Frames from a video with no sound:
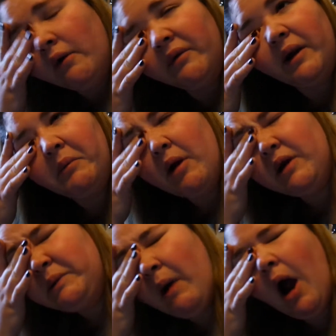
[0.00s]
for the
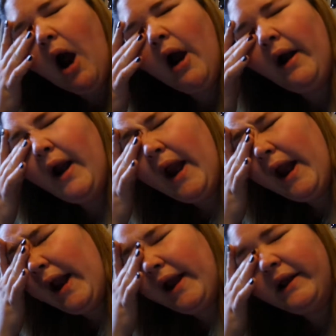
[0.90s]
most part, it
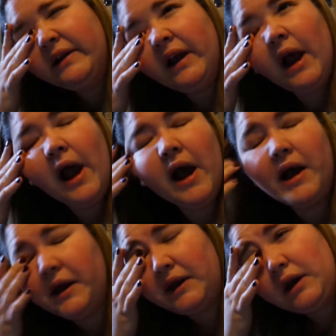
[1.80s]
is
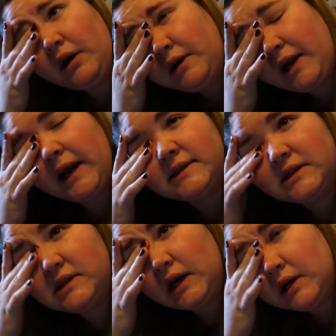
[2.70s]
get our
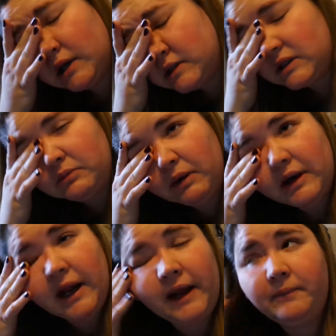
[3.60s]
taxes done because it's
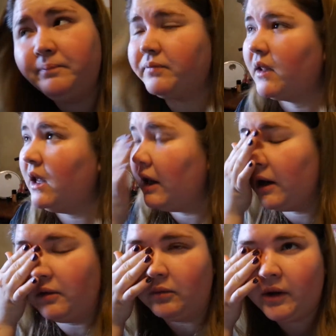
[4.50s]
Monday.
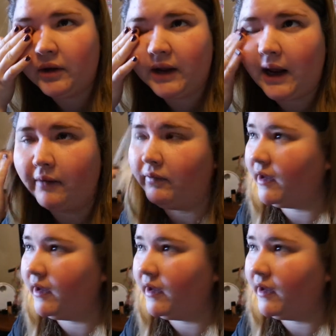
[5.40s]
And we only have,